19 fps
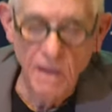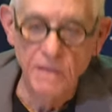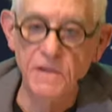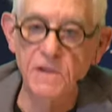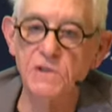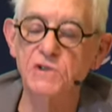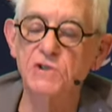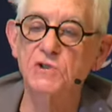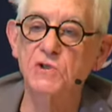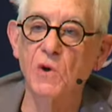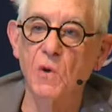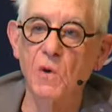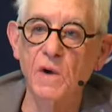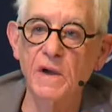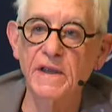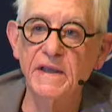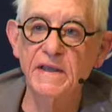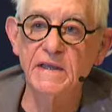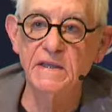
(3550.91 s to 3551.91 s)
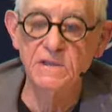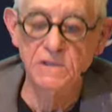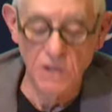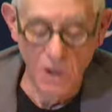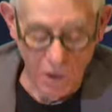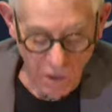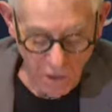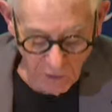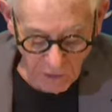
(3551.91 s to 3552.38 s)
The story he
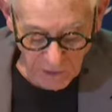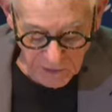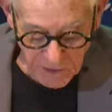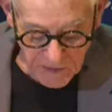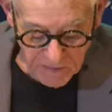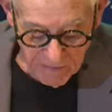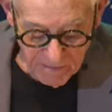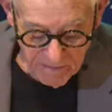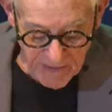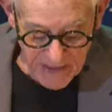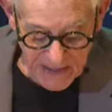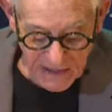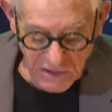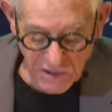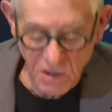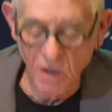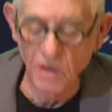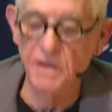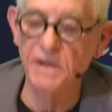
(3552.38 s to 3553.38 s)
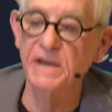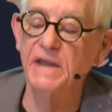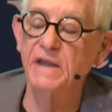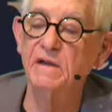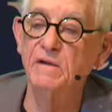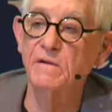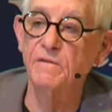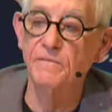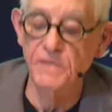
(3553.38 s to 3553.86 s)
told, based on
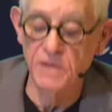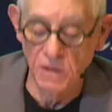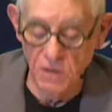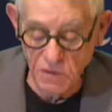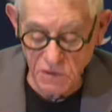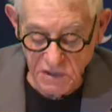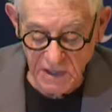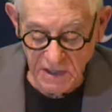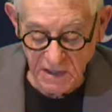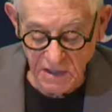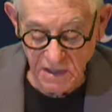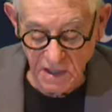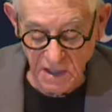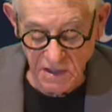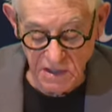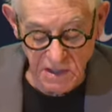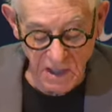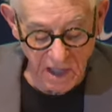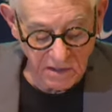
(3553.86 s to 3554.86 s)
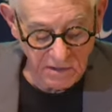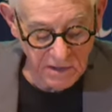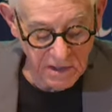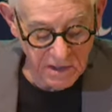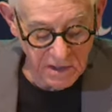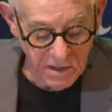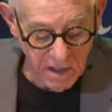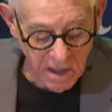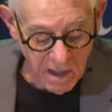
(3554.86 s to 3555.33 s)
interviews he'd
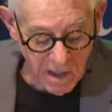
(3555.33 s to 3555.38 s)
conducted